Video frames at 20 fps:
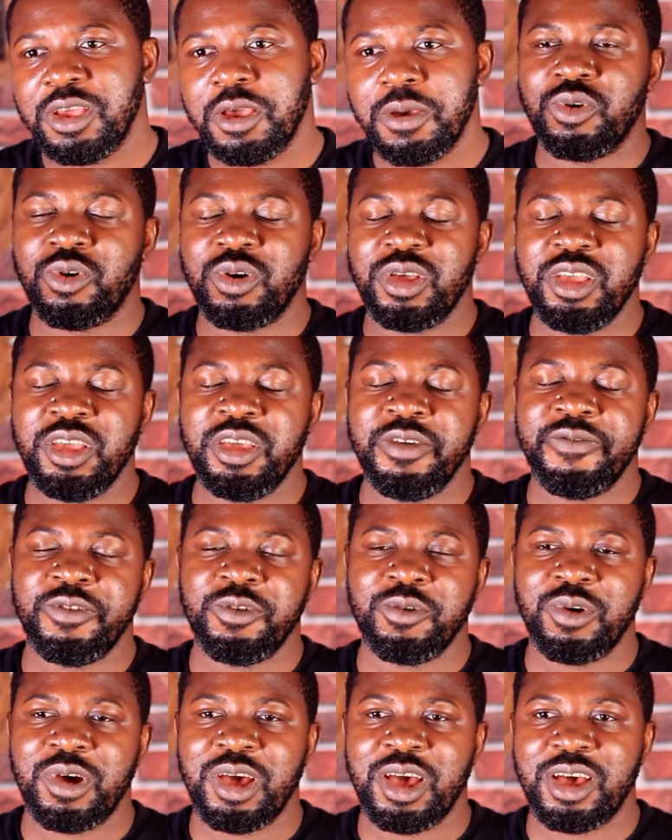But if
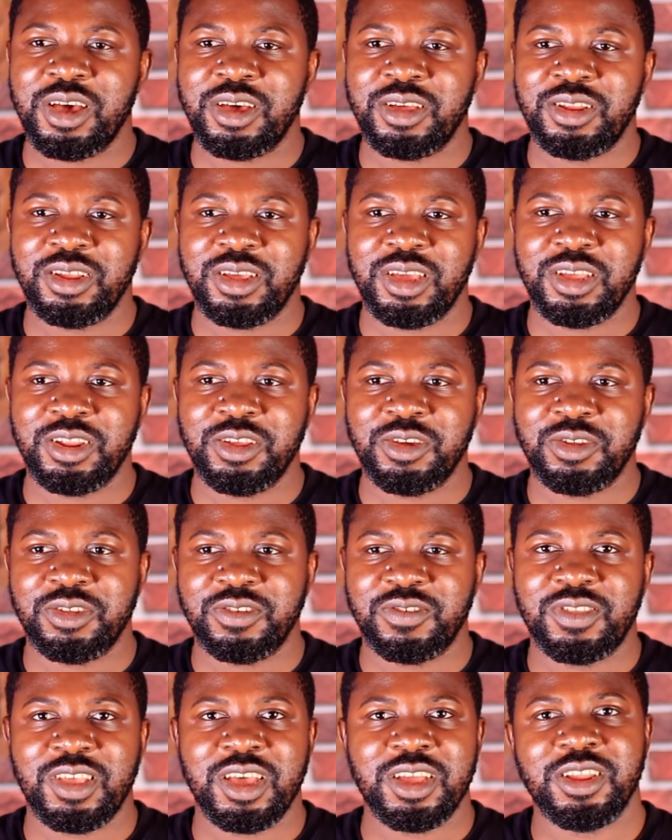you had any
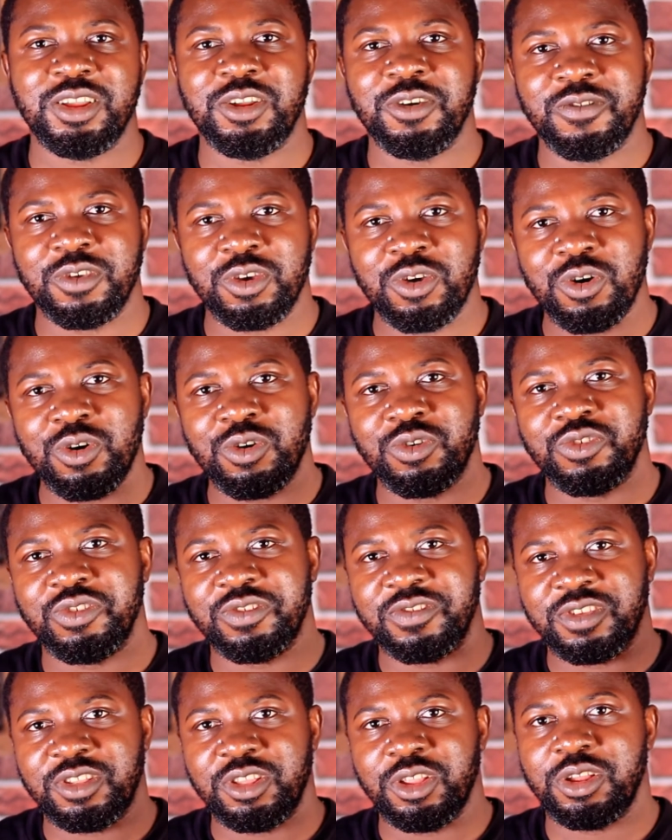understanding of the
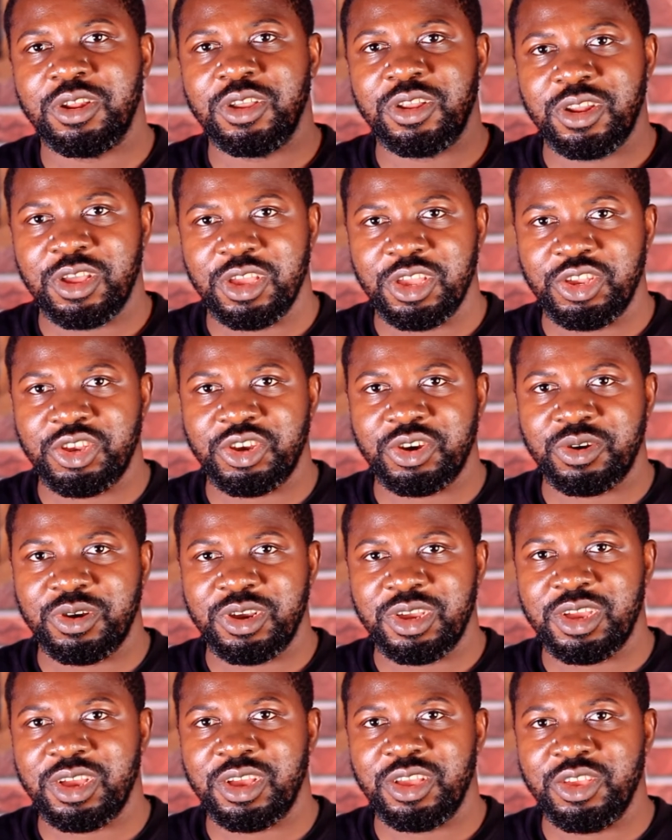cultures in northern
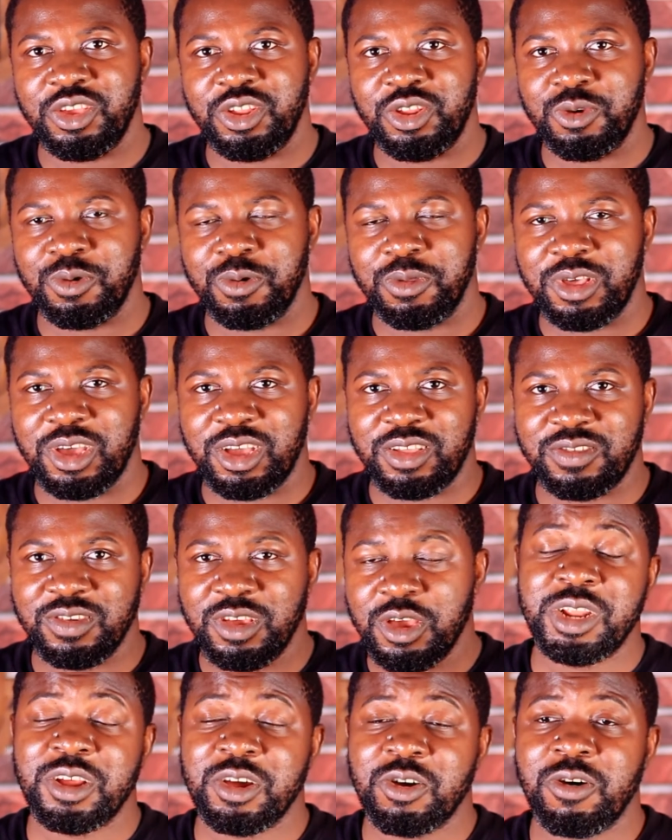Nigeria, you know that
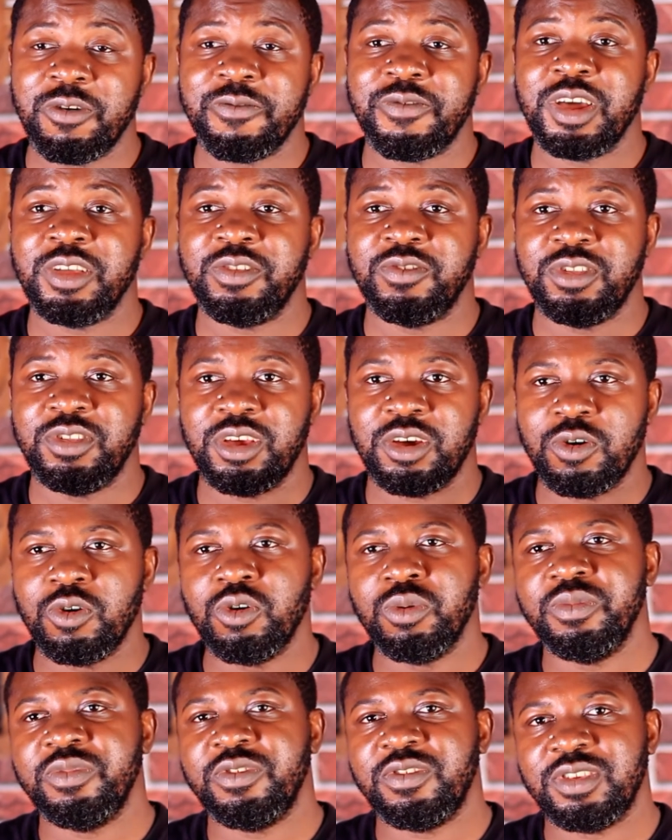men are confined to their
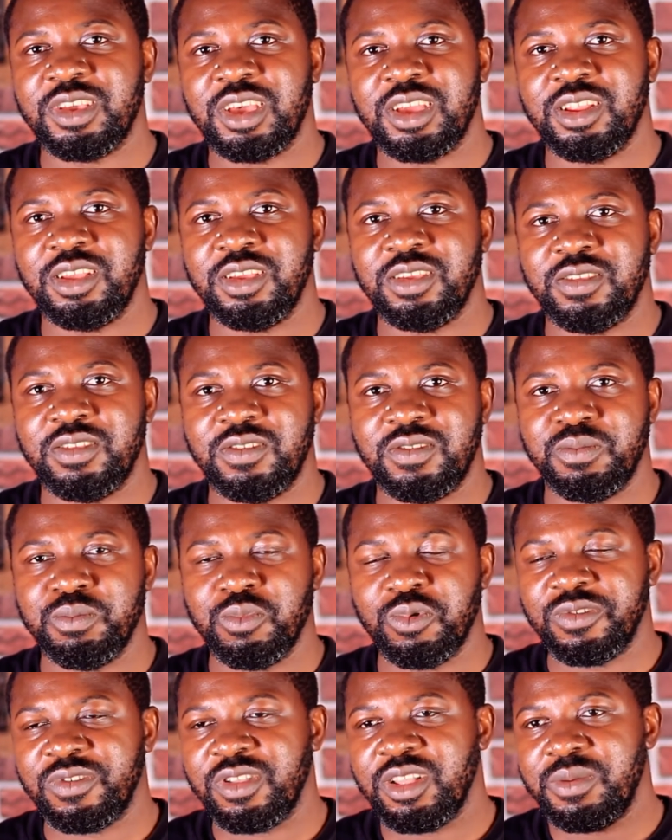homes, and it's
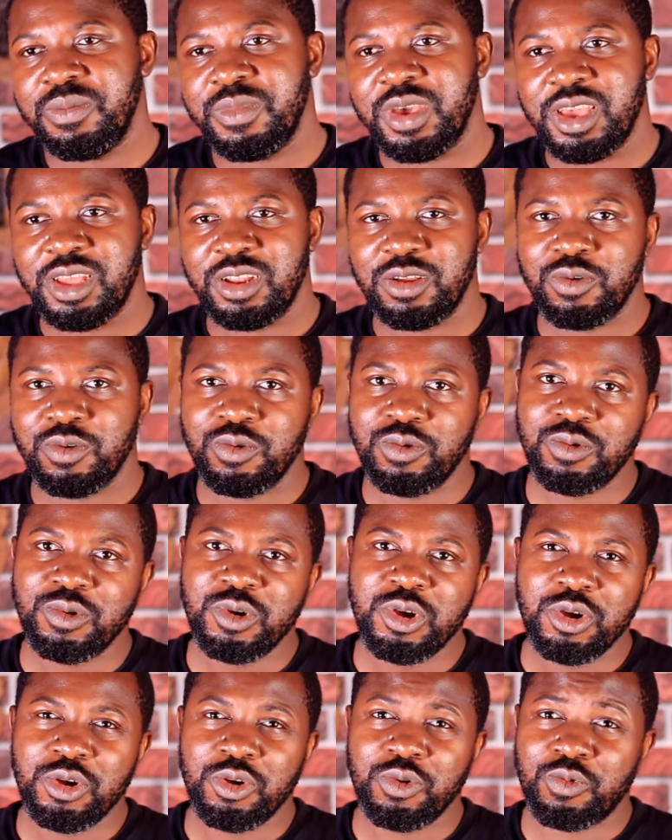mostly men who
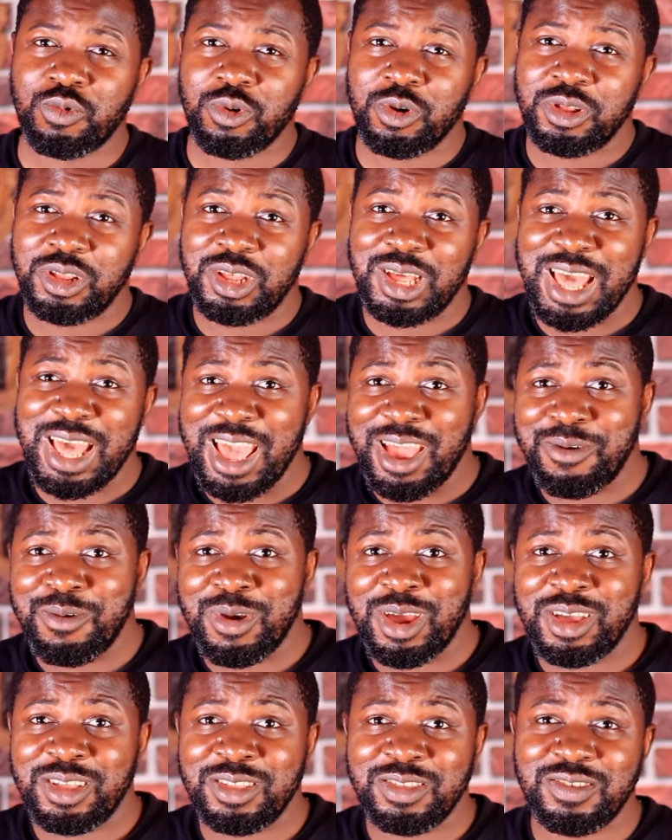run the
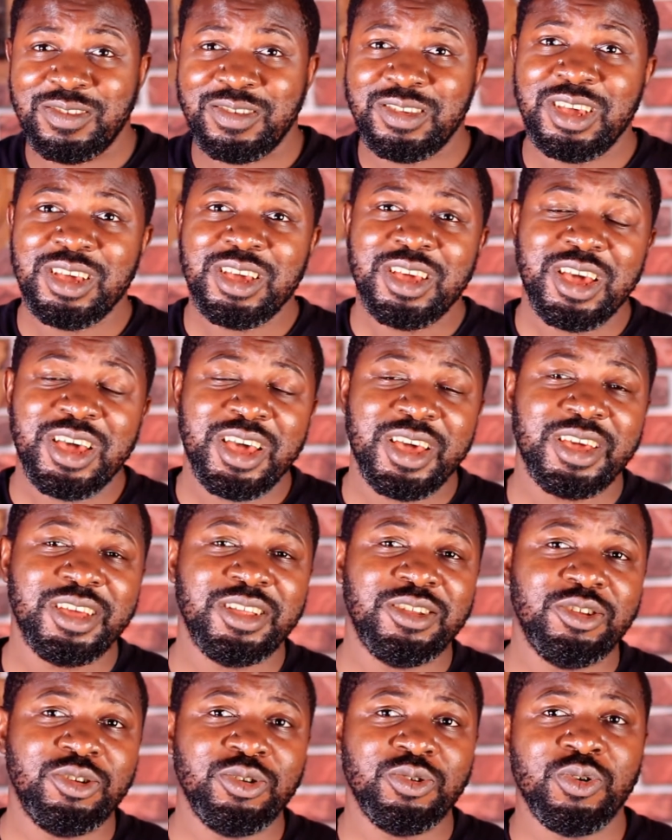errands
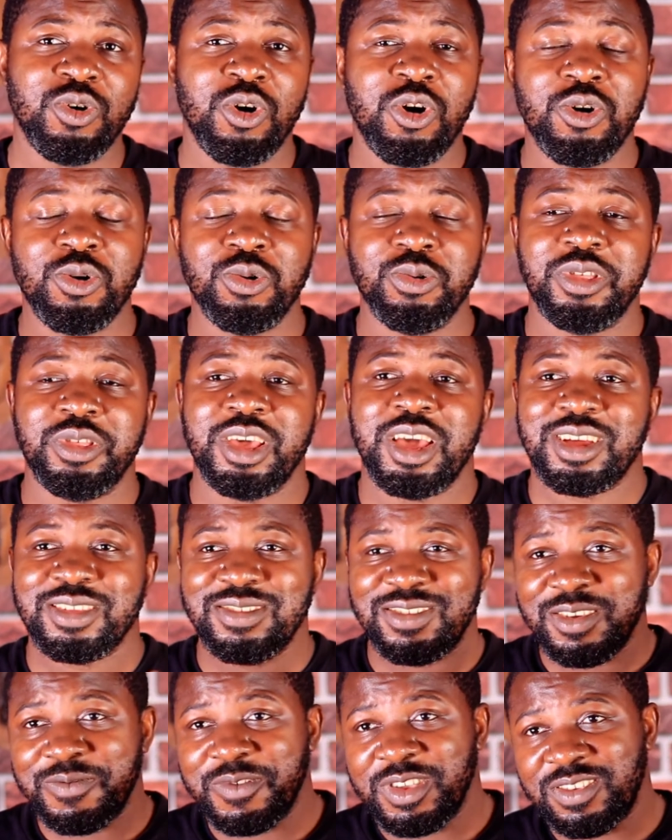and do all the
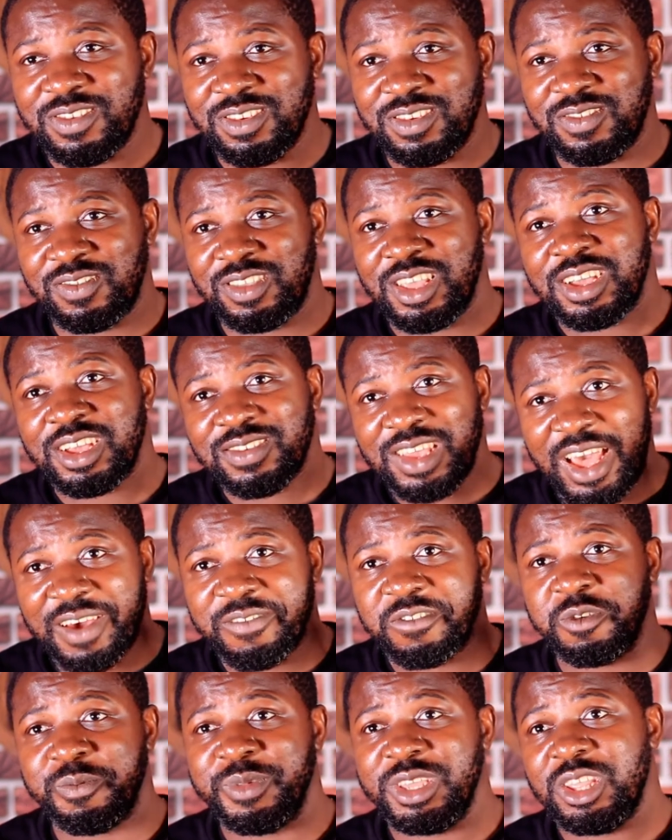activities that
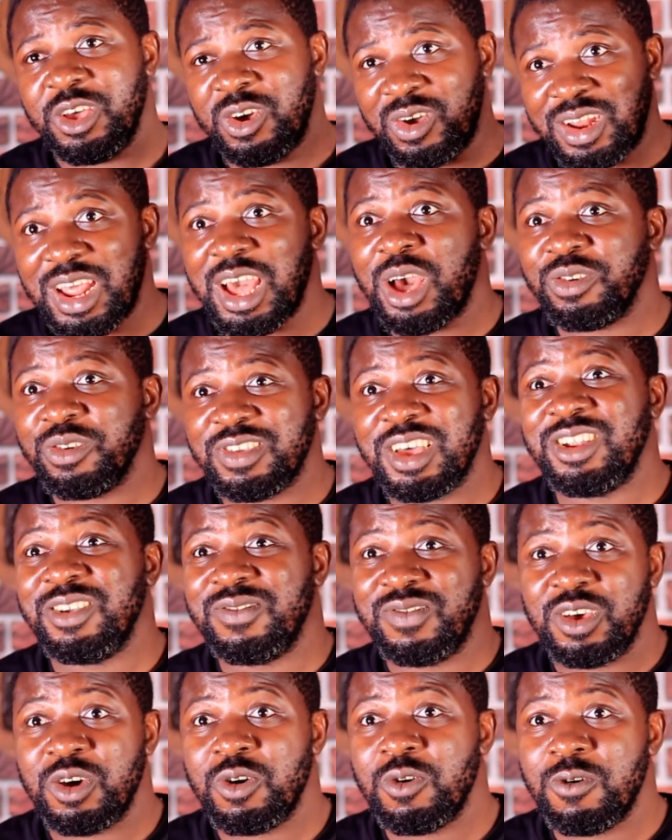have to be done outside
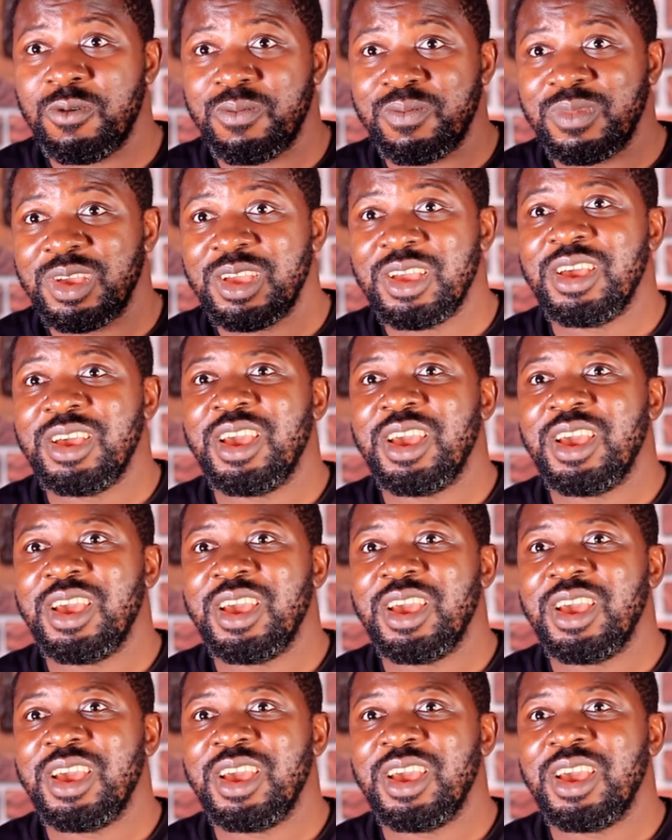of the home.